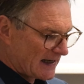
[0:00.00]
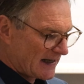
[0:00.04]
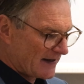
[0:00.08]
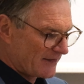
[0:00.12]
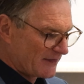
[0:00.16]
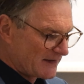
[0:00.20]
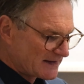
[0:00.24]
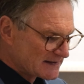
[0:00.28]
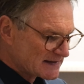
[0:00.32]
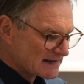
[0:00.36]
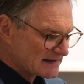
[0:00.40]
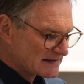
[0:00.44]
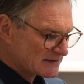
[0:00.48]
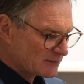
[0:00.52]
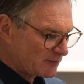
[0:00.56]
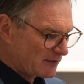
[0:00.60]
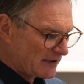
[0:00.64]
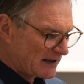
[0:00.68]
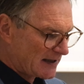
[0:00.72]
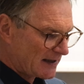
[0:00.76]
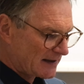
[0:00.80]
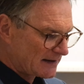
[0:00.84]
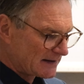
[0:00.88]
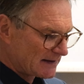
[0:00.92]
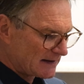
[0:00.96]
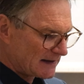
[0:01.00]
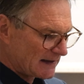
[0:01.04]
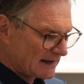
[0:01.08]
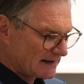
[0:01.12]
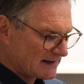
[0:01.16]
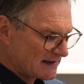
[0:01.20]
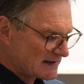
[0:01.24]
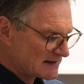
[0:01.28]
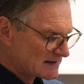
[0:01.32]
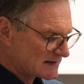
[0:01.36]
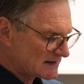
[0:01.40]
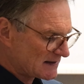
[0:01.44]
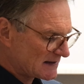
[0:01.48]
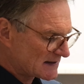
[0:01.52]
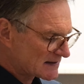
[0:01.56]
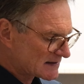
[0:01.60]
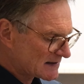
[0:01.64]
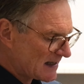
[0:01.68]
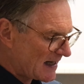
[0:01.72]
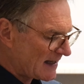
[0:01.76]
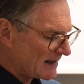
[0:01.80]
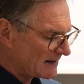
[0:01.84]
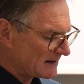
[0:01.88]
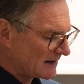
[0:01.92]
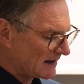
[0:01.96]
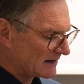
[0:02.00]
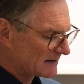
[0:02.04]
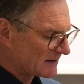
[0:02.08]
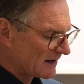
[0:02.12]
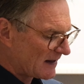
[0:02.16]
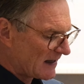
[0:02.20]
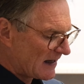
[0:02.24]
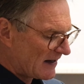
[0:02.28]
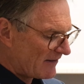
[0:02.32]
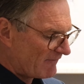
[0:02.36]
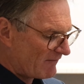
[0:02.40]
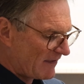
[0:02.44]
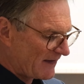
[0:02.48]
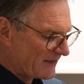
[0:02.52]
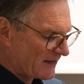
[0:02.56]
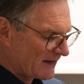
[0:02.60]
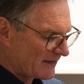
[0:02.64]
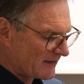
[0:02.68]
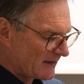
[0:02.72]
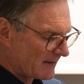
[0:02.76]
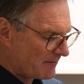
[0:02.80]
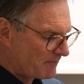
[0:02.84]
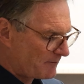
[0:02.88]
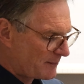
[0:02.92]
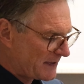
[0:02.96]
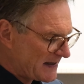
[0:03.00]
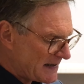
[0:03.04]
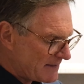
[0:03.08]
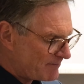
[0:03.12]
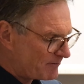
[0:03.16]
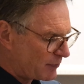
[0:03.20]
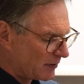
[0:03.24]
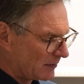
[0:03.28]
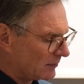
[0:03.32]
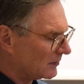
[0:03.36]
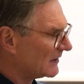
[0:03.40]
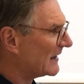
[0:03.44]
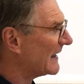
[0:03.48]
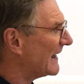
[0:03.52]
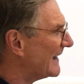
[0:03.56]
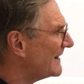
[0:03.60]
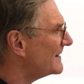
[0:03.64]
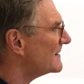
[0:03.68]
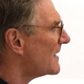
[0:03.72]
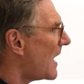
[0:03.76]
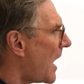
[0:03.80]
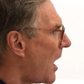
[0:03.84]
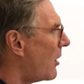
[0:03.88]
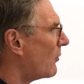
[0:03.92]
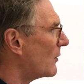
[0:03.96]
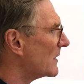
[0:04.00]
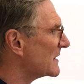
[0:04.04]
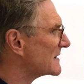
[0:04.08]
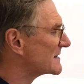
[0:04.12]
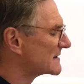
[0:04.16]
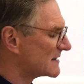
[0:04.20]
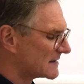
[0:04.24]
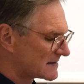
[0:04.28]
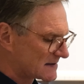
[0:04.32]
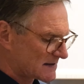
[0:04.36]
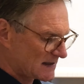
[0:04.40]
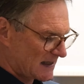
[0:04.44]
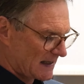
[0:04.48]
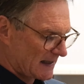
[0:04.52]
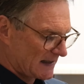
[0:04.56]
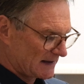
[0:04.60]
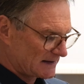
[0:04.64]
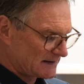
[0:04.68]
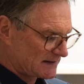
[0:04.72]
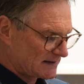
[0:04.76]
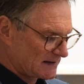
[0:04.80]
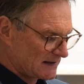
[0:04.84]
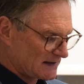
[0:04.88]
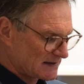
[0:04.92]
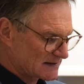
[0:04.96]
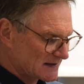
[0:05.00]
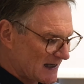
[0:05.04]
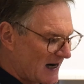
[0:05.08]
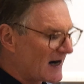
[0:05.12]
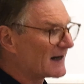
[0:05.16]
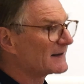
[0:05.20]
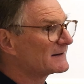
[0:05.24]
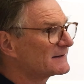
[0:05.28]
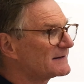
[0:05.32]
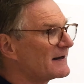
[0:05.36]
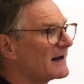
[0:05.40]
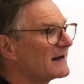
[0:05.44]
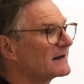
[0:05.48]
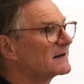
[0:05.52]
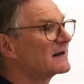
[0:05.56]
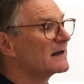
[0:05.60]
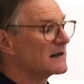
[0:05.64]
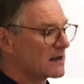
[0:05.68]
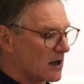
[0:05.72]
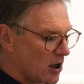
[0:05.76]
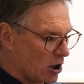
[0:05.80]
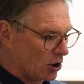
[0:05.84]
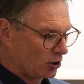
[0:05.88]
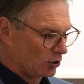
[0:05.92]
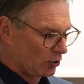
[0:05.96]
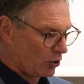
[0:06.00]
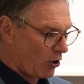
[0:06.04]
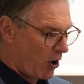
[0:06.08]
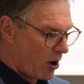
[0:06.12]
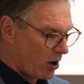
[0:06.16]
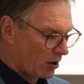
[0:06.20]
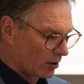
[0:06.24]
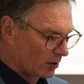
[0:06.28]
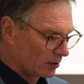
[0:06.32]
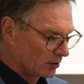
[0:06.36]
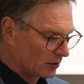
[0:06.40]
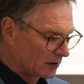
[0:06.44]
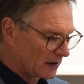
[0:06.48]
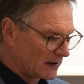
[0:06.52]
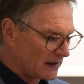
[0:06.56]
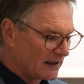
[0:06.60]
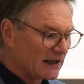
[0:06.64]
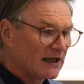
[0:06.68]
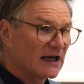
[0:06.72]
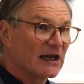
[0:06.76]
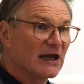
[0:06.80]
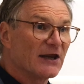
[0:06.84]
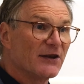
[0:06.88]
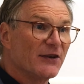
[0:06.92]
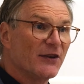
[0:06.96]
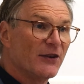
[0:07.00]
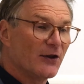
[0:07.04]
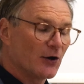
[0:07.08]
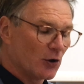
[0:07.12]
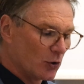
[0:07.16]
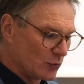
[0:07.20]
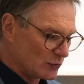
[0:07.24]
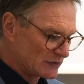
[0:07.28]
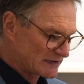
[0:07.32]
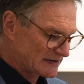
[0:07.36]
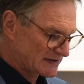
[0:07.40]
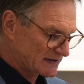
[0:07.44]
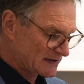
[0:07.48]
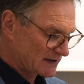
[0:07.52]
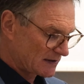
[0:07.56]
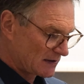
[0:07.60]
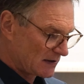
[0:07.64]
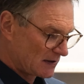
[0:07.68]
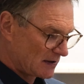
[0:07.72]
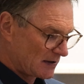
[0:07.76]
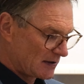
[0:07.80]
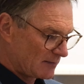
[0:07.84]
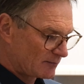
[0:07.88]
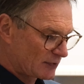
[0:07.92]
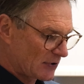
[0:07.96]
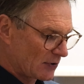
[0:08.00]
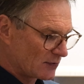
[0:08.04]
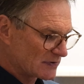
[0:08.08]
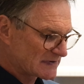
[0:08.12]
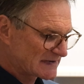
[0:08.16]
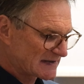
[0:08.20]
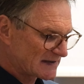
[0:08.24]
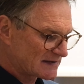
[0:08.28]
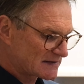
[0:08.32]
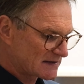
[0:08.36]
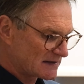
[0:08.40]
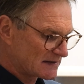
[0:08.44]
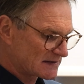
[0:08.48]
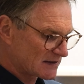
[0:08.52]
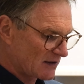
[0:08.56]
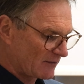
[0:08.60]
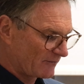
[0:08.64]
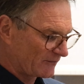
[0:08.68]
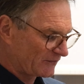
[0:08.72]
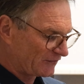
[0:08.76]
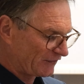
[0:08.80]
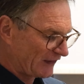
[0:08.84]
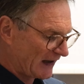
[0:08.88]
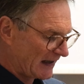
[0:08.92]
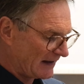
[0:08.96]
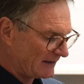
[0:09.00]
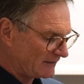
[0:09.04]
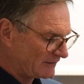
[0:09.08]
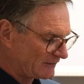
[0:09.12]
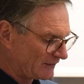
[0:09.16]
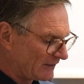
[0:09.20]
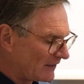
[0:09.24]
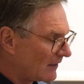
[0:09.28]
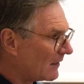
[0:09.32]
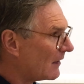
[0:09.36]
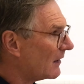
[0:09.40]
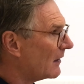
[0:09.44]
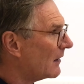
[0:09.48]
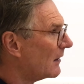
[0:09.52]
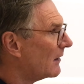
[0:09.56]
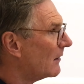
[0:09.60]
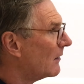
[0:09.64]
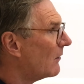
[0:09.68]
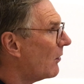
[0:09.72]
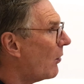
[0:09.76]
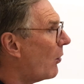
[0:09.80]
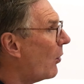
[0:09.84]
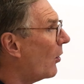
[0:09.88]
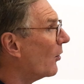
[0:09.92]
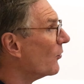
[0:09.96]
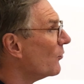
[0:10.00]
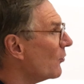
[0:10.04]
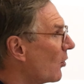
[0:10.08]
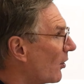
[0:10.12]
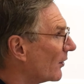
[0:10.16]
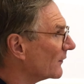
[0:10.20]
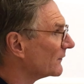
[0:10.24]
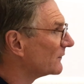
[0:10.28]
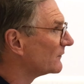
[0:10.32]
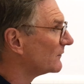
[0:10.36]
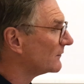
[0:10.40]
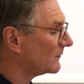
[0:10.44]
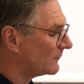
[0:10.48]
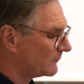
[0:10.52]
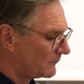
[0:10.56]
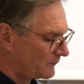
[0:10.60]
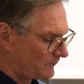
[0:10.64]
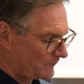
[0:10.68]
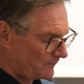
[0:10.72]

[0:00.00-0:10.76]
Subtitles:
And this is where it is decided whether the people in our societies are taking along in those processes of change or not.